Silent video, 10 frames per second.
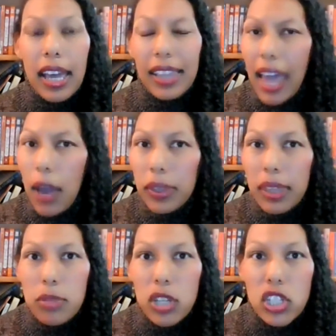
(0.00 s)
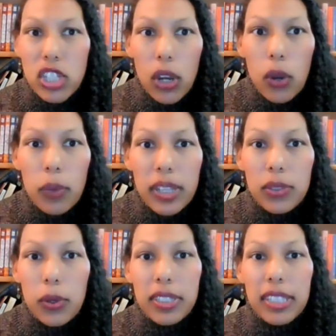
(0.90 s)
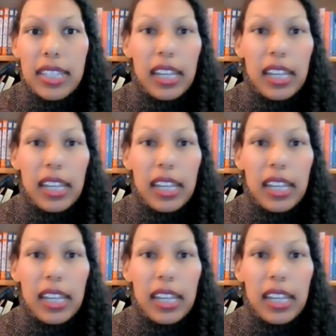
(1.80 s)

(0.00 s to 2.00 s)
allowing them to share resources